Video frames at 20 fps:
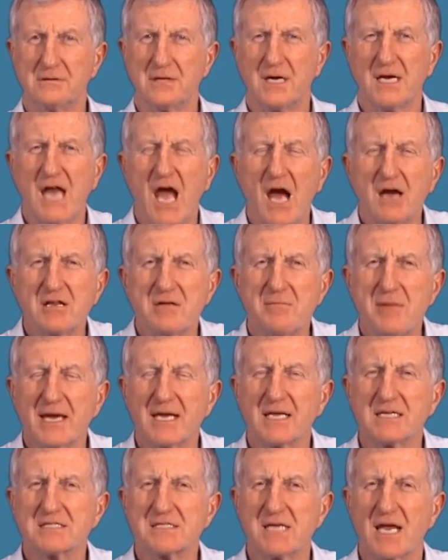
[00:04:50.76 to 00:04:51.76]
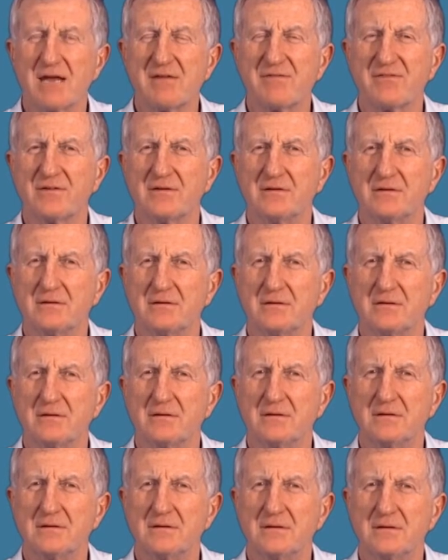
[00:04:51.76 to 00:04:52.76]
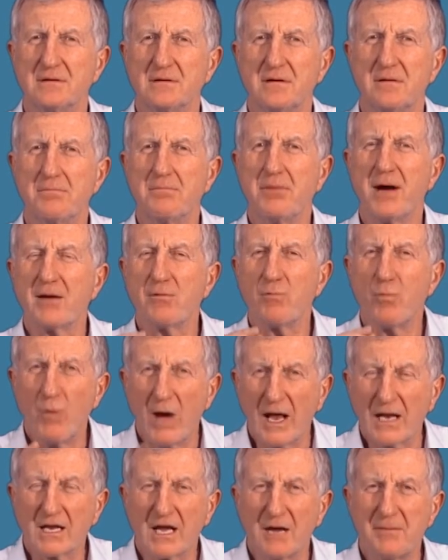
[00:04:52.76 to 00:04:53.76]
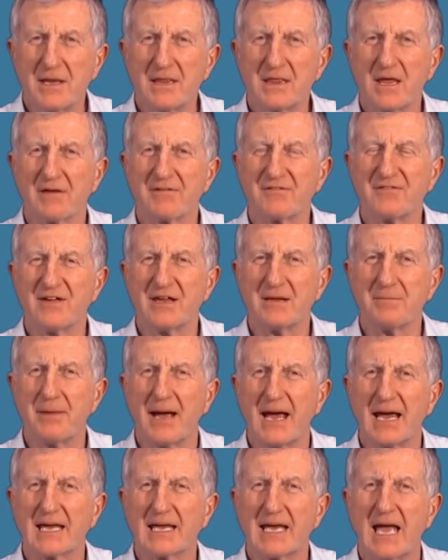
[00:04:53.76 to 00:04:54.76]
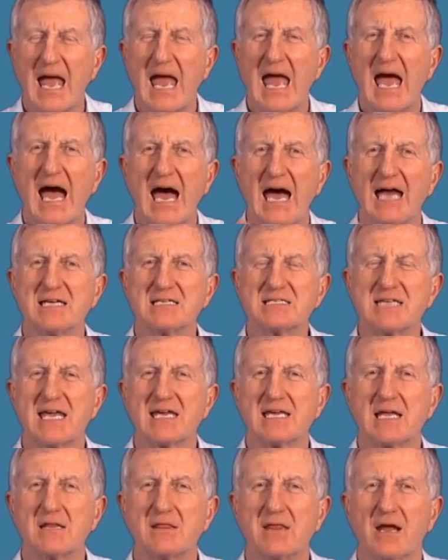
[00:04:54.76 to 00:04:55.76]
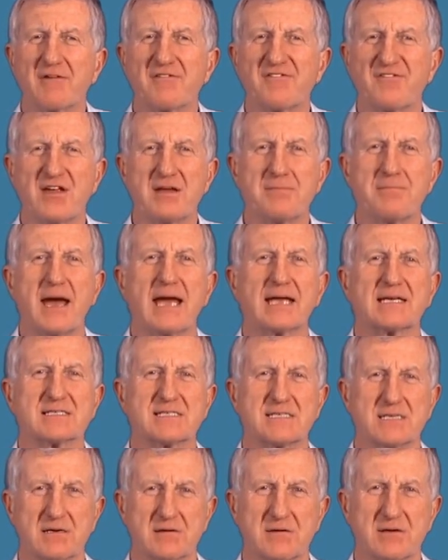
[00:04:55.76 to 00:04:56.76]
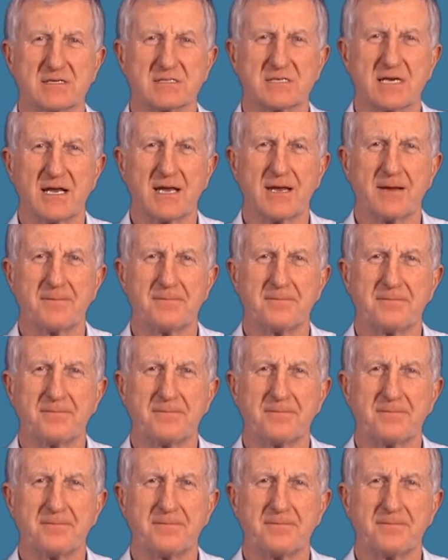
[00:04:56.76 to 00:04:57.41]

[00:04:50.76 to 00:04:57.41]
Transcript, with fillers: And how do you make it safe? By welcoming their feedback and taking their feedback seriously.